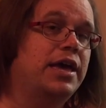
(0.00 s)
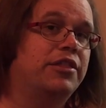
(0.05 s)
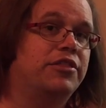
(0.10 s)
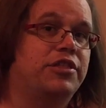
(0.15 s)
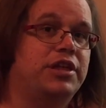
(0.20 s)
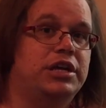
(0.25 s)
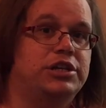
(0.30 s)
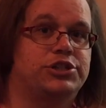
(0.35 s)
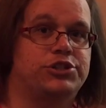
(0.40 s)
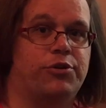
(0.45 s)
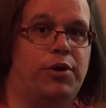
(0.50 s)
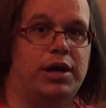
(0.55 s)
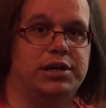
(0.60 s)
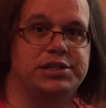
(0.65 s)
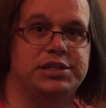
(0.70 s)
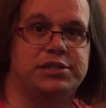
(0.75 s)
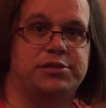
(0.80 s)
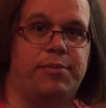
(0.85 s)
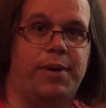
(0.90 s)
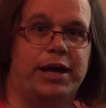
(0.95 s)
The
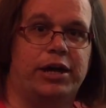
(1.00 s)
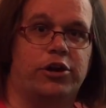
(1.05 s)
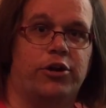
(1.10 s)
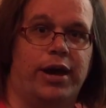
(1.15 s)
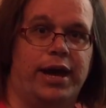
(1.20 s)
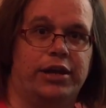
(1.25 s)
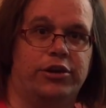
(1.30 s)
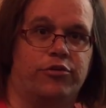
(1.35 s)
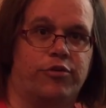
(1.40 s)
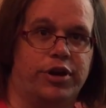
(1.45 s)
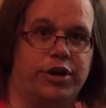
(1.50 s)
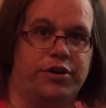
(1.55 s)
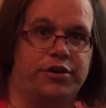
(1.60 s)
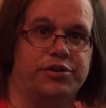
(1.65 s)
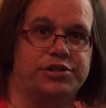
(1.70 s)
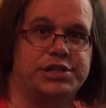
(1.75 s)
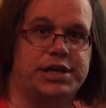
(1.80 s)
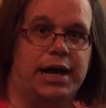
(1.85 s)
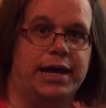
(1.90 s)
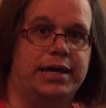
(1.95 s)
Shirazi tobacco had
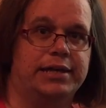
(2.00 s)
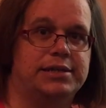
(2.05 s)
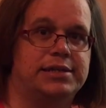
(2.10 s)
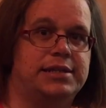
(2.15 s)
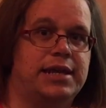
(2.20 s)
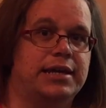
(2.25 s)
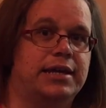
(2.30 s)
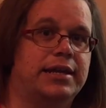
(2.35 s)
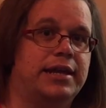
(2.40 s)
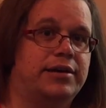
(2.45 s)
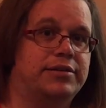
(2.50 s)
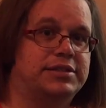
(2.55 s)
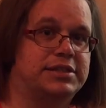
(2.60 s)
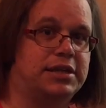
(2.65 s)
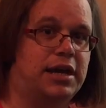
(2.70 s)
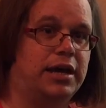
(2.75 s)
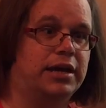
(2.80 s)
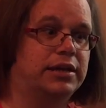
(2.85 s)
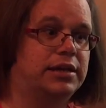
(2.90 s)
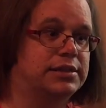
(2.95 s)
critters. I had to take it
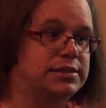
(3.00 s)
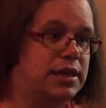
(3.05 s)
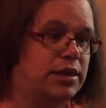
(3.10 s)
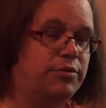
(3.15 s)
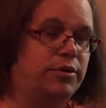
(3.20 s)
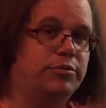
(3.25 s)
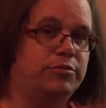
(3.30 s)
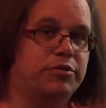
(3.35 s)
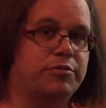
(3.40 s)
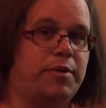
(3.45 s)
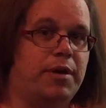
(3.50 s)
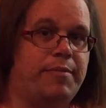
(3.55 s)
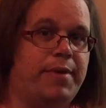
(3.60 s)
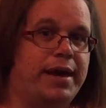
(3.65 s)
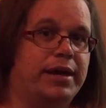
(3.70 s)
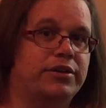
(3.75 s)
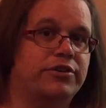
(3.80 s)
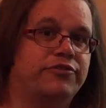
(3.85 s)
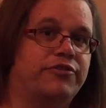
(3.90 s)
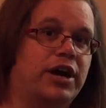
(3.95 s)
outside because I went with my
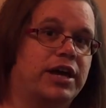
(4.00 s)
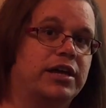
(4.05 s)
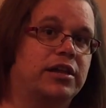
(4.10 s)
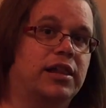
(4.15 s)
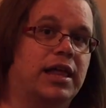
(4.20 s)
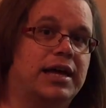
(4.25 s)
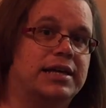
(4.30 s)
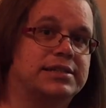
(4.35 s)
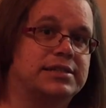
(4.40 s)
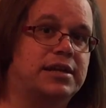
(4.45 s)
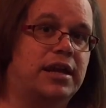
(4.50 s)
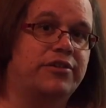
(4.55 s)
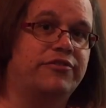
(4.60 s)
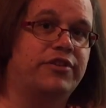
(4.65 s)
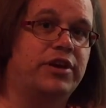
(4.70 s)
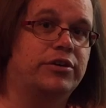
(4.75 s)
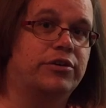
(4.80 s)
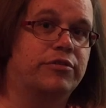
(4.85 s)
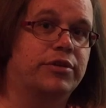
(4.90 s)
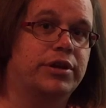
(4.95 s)
magnifying glass and I
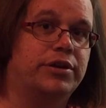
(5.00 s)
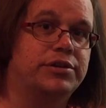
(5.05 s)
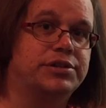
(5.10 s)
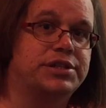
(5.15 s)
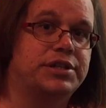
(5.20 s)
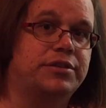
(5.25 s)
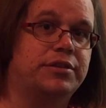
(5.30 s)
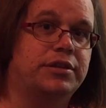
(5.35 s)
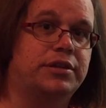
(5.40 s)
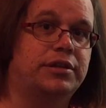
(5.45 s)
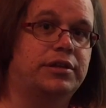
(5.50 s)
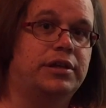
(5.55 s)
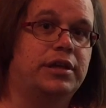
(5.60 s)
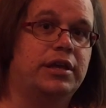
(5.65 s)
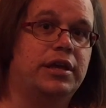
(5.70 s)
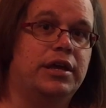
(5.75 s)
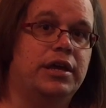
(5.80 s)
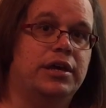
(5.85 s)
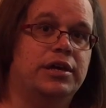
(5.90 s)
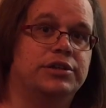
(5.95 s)
found critters in the
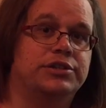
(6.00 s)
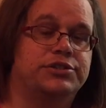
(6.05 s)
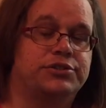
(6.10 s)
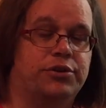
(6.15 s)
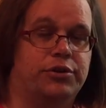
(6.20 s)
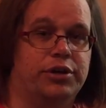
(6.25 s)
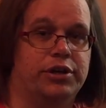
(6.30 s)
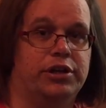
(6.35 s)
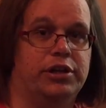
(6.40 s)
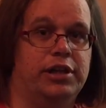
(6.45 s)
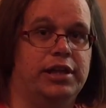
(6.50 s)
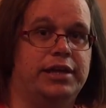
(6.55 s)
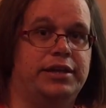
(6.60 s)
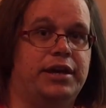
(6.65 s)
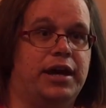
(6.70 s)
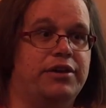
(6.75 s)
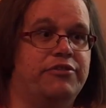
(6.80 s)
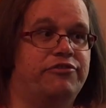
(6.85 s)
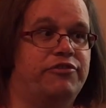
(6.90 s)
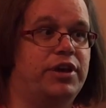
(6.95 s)
soil, and
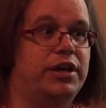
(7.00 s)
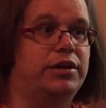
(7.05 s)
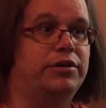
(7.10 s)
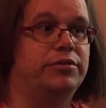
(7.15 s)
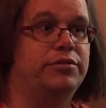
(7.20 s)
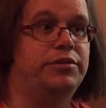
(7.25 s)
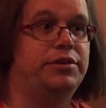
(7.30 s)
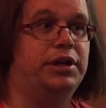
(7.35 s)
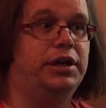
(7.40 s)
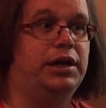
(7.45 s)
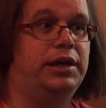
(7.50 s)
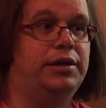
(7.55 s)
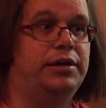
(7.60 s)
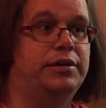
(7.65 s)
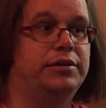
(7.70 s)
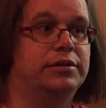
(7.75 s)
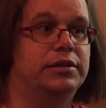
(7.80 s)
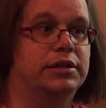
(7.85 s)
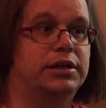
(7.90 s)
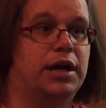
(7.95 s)
I found
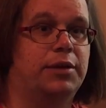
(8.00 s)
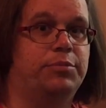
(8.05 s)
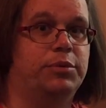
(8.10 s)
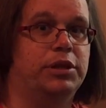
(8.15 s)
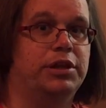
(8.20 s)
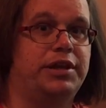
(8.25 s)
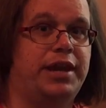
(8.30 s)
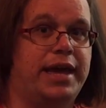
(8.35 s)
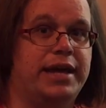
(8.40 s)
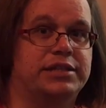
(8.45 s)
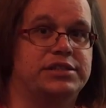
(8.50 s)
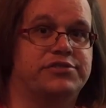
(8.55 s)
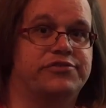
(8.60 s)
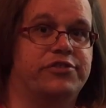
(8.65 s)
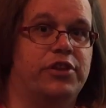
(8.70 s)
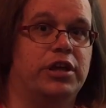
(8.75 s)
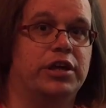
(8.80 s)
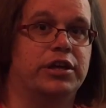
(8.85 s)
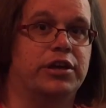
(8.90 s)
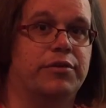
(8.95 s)
a couple of gnats
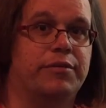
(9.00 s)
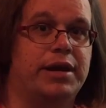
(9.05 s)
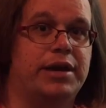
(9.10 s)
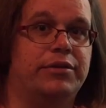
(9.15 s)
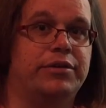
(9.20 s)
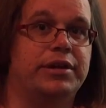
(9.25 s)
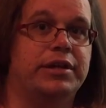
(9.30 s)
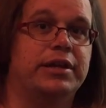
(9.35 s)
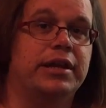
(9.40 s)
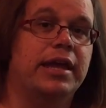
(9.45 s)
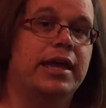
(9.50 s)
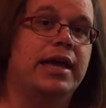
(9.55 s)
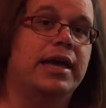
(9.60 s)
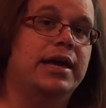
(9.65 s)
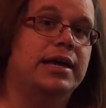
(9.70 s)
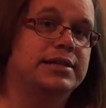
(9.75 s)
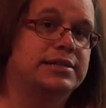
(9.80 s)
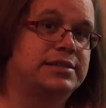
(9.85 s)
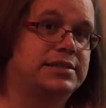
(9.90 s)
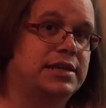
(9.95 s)
flying around it.
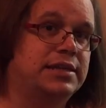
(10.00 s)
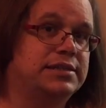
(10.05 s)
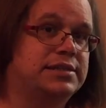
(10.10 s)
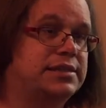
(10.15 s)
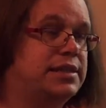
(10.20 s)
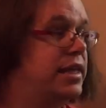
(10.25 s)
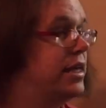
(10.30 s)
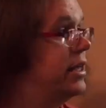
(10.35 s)
Since